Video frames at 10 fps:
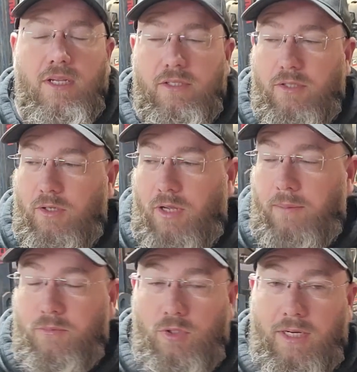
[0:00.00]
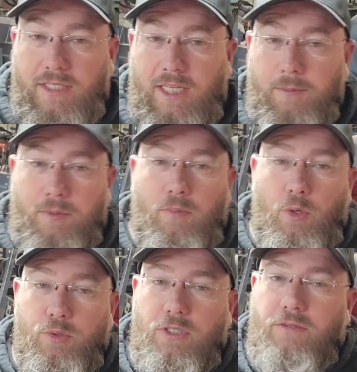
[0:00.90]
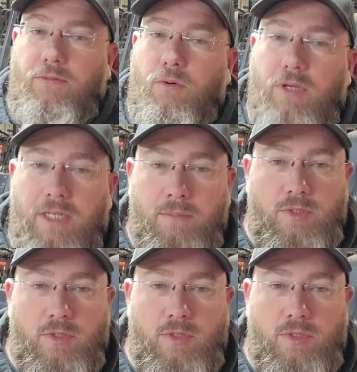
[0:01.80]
So I'm trying to keep it mostly for him